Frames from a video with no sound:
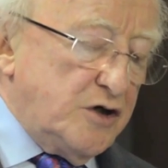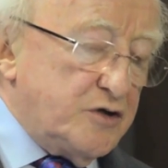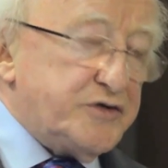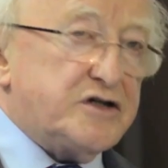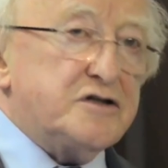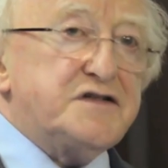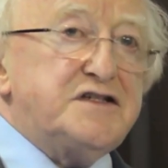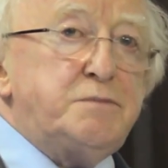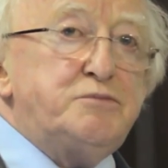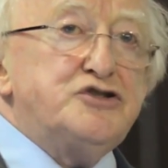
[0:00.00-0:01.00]
on the
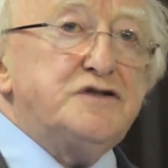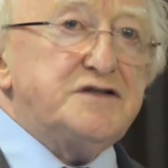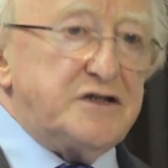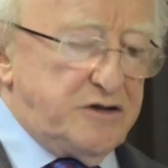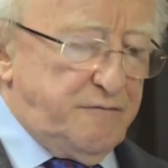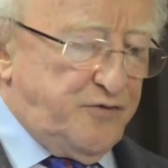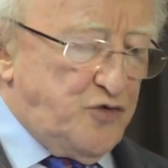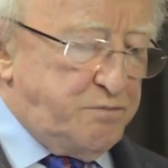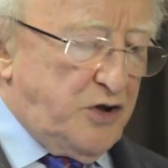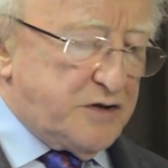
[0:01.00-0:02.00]
conceptions that
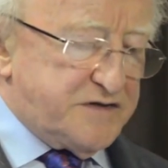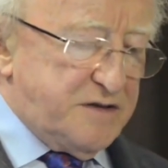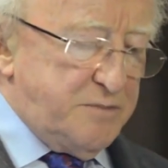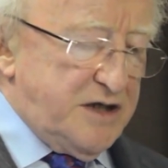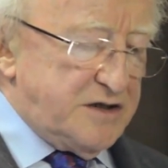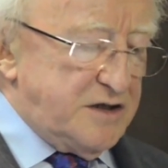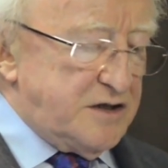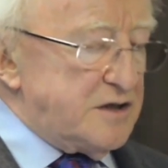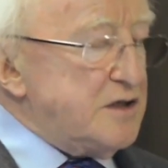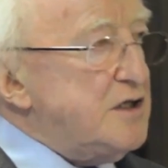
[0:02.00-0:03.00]
inform policy making,